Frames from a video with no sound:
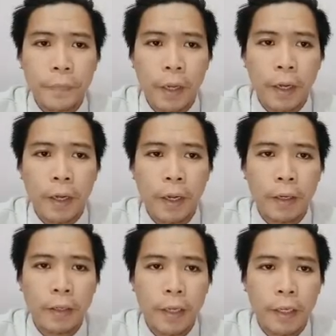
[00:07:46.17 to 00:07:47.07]

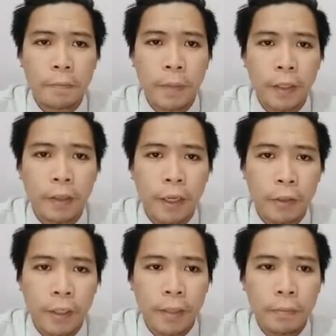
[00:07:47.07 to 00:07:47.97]
the expected
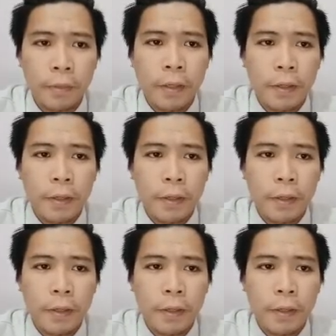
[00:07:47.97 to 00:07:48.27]
outcome.